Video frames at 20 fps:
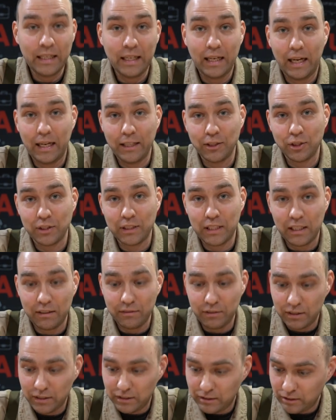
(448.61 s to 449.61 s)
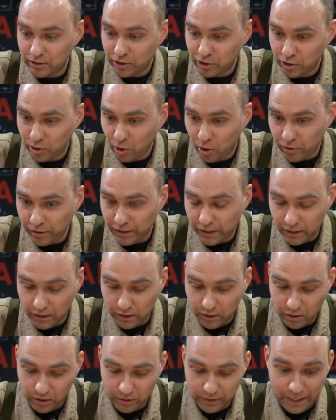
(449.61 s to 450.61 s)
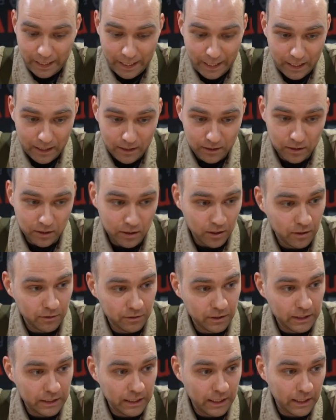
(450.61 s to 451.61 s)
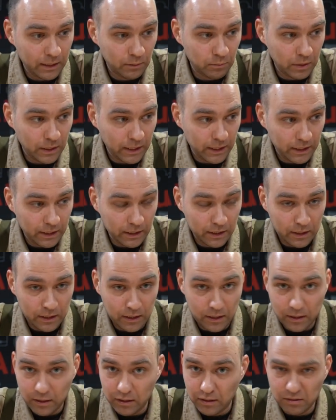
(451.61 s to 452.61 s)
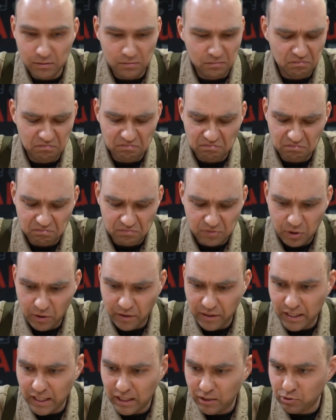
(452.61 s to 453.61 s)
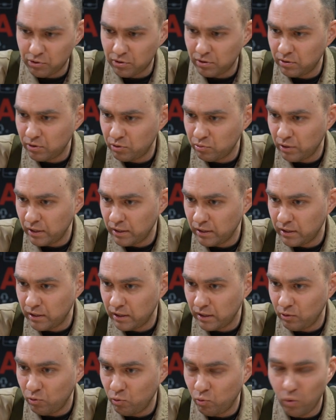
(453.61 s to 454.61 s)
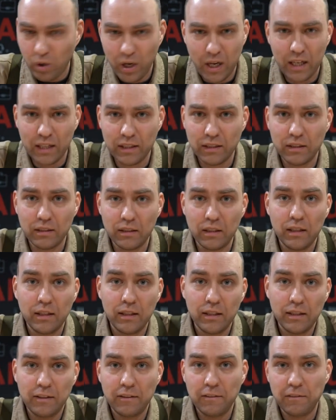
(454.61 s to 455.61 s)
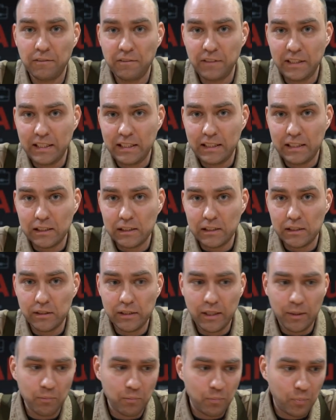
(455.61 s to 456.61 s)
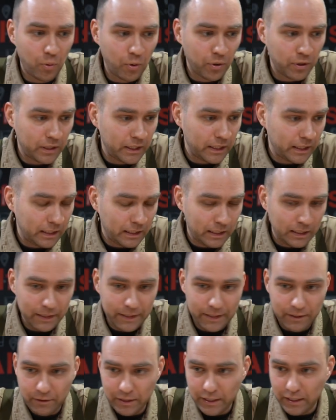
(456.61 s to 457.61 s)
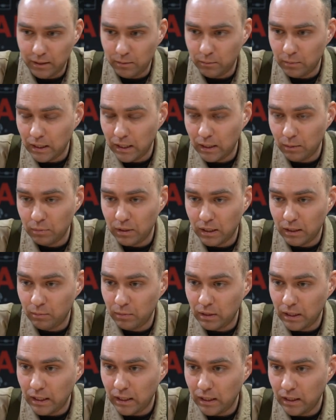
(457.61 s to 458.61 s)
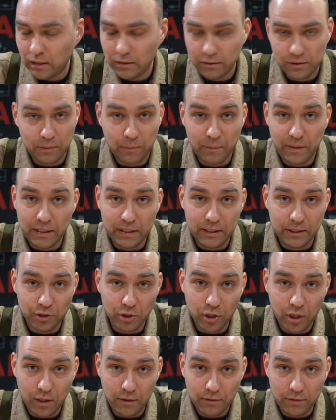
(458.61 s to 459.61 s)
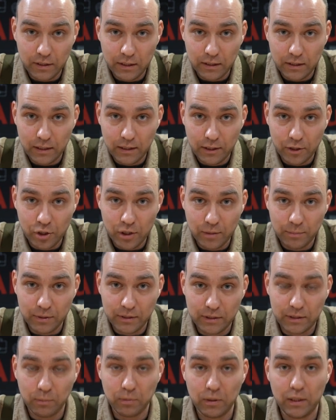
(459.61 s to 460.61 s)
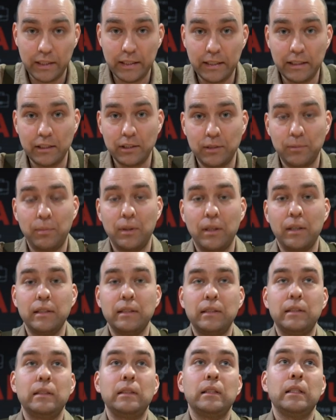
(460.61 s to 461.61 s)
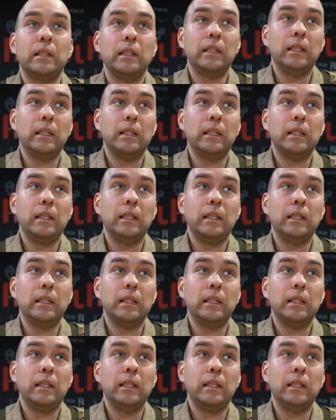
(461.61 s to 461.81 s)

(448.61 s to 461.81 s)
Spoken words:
I just have a story on hand of a guy buying a 2021 vehicle, importing, clearing, blah blah blah. Something is off, the dealership is supplying his parts